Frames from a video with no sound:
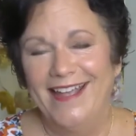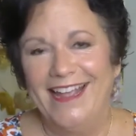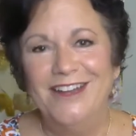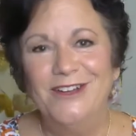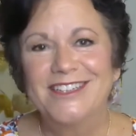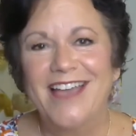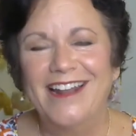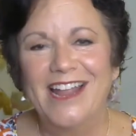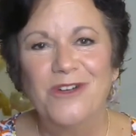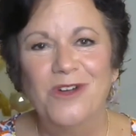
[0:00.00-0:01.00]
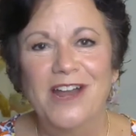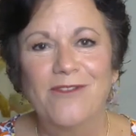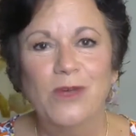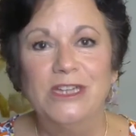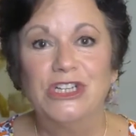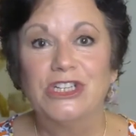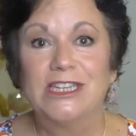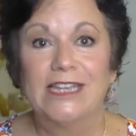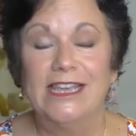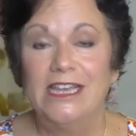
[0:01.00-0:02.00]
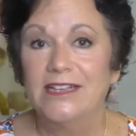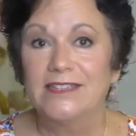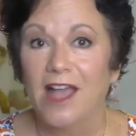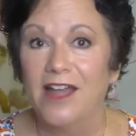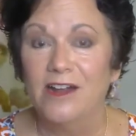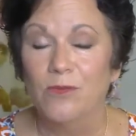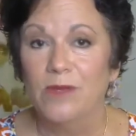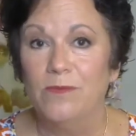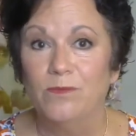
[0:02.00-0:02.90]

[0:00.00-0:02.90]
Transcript: You know, it's kind of like whenever we just get excited and we